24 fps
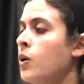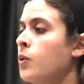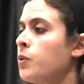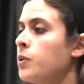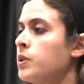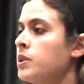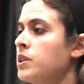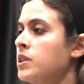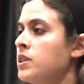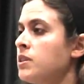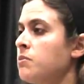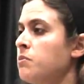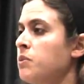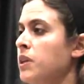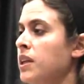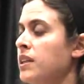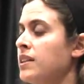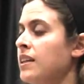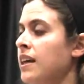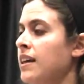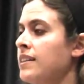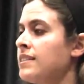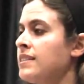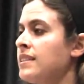which is a
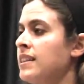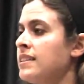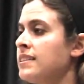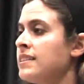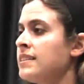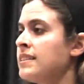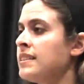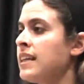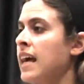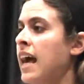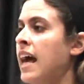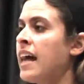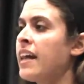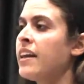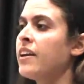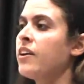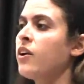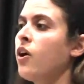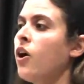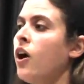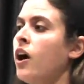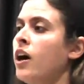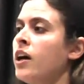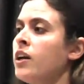blood test that's
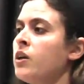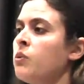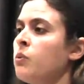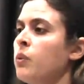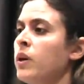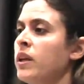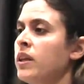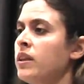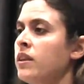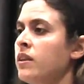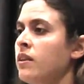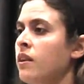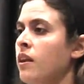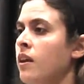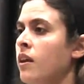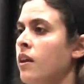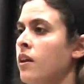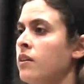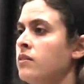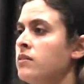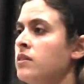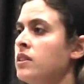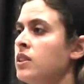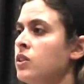added on when the
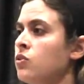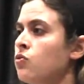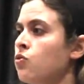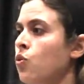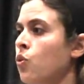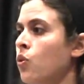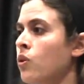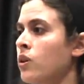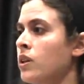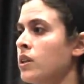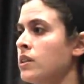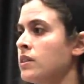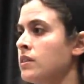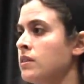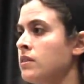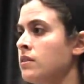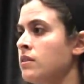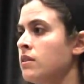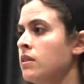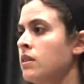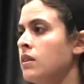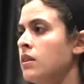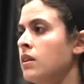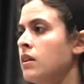T4 is